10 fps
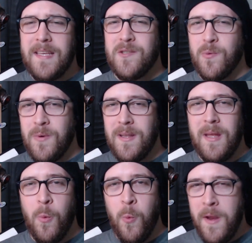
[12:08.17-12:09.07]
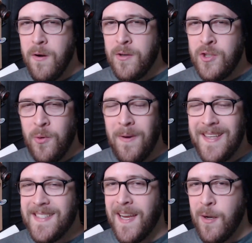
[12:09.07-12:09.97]
a really weird
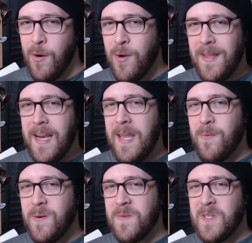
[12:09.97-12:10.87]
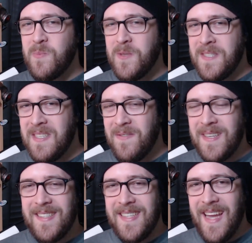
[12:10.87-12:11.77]
choice. I don't know that anyone was
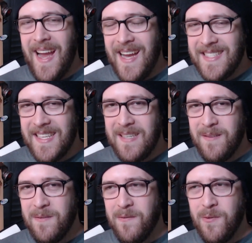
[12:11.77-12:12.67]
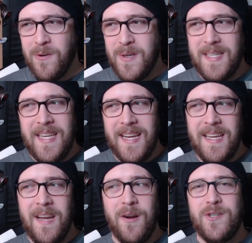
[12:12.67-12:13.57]
specifically asking for a Tekken
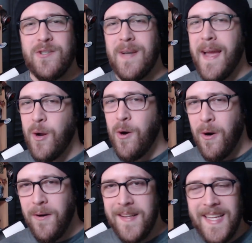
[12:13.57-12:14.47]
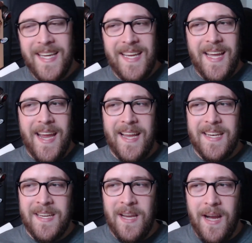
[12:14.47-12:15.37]
character at all.
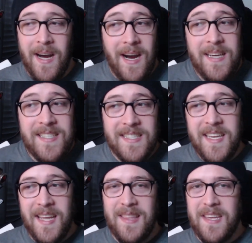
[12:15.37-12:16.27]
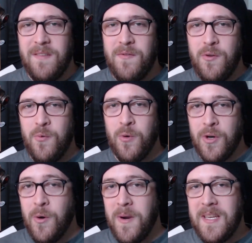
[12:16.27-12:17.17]
And honestly, I think if you were
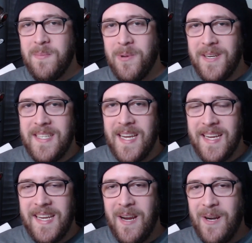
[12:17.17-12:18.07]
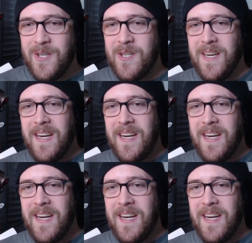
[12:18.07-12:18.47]
going to put a Tekken character